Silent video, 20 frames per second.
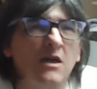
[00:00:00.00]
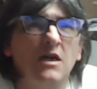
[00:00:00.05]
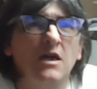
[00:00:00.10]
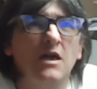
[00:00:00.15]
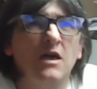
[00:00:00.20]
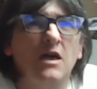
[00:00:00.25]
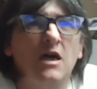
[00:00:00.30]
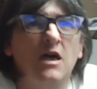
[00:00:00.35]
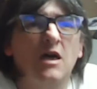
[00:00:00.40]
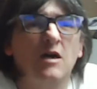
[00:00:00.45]

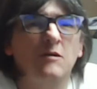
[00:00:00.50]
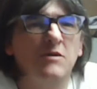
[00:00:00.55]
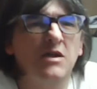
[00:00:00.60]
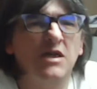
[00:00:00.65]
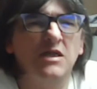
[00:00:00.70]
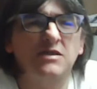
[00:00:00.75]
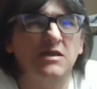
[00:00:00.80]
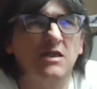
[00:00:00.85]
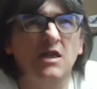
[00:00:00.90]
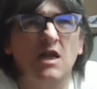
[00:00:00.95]

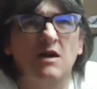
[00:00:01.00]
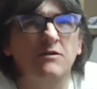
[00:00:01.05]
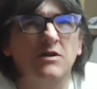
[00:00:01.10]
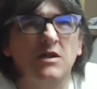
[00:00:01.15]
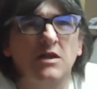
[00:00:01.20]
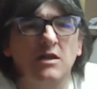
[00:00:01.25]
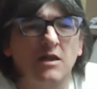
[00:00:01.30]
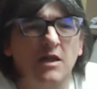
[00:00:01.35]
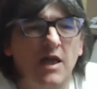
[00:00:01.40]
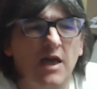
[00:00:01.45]
It's a lovely
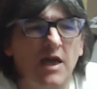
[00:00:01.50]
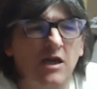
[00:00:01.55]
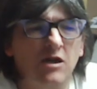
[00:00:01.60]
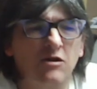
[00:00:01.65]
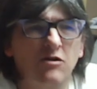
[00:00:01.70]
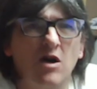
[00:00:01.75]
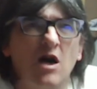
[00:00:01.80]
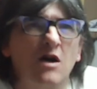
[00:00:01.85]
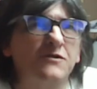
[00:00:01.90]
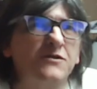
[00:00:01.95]
little
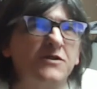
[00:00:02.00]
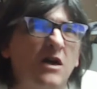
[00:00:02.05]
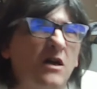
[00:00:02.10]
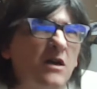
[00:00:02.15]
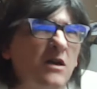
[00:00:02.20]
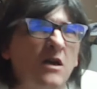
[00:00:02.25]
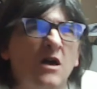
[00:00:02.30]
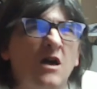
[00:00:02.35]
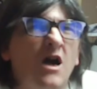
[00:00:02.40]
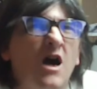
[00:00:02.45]
aircraft. I
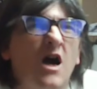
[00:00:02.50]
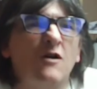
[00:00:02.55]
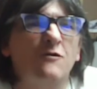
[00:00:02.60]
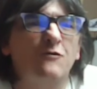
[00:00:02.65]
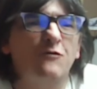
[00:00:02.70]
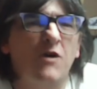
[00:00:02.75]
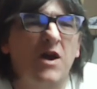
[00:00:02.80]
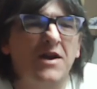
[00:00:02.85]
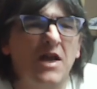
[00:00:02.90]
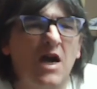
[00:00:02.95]

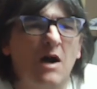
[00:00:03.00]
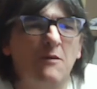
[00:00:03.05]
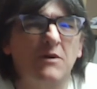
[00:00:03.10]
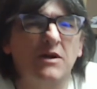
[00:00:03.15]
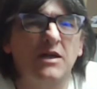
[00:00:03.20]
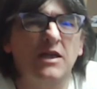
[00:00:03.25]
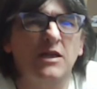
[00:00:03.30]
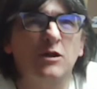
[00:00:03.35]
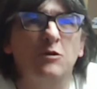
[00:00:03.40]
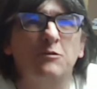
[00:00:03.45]
read up a
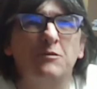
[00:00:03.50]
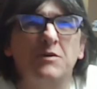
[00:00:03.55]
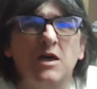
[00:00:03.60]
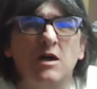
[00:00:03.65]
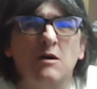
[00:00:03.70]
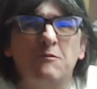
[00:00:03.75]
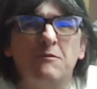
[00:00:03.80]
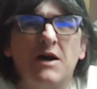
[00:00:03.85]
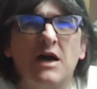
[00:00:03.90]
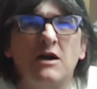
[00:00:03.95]
little bit
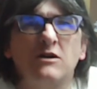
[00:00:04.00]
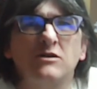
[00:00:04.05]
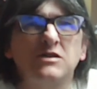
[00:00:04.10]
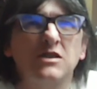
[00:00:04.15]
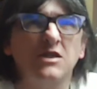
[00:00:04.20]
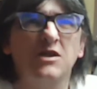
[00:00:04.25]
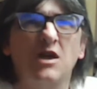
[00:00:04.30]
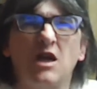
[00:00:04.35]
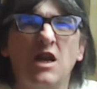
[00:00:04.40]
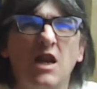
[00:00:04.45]
about it,
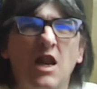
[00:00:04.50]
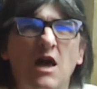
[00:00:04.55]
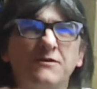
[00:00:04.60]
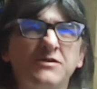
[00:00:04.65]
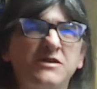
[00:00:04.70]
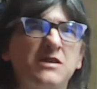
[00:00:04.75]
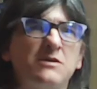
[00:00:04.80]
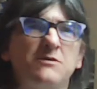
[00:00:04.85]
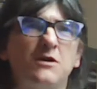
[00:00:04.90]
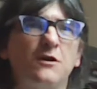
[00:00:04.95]
and I love
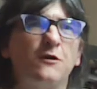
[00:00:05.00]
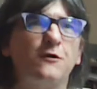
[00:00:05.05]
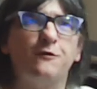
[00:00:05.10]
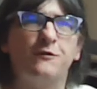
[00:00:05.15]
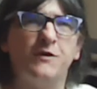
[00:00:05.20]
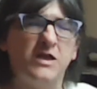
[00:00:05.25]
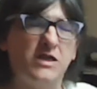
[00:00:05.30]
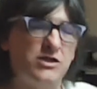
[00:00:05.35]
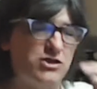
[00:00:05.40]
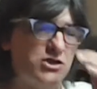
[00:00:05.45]
some of the
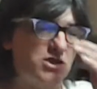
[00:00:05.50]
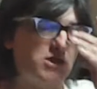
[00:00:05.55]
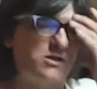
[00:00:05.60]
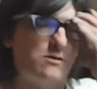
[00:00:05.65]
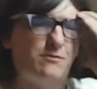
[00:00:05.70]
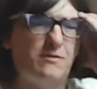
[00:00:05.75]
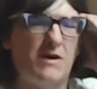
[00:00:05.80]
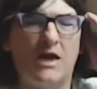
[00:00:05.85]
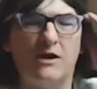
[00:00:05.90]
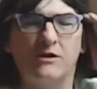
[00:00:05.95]
features
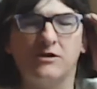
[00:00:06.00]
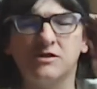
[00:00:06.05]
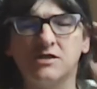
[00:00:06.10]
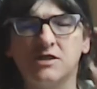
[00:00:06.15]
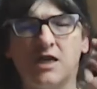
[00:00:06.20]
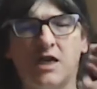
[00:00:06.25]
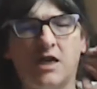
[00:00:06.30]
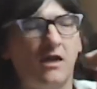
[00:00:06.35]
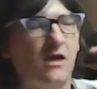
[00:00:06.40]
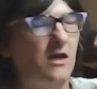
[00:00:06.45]
about it.